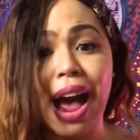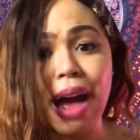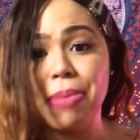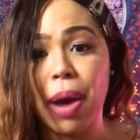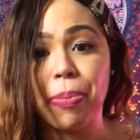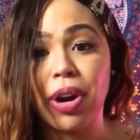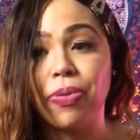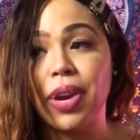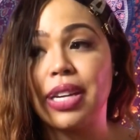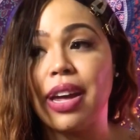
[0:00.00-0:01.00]
I'm not
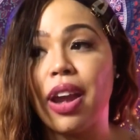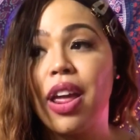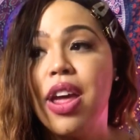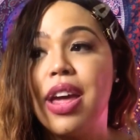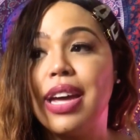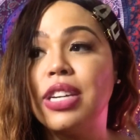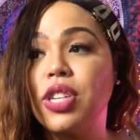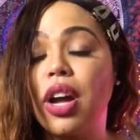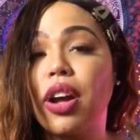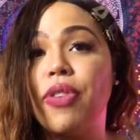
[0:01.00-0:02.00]
perfect, and it
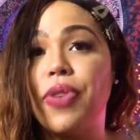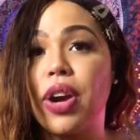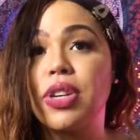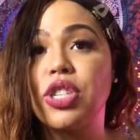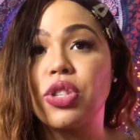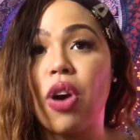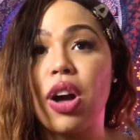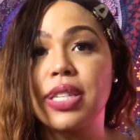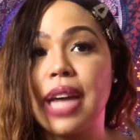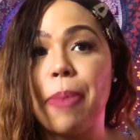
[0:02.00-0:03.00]
took a very
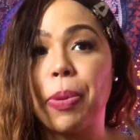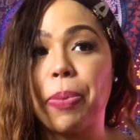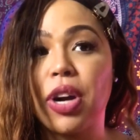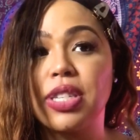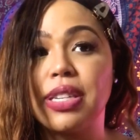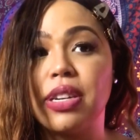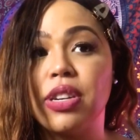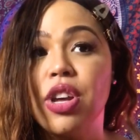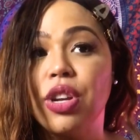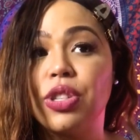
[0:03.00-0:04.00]
strong type of person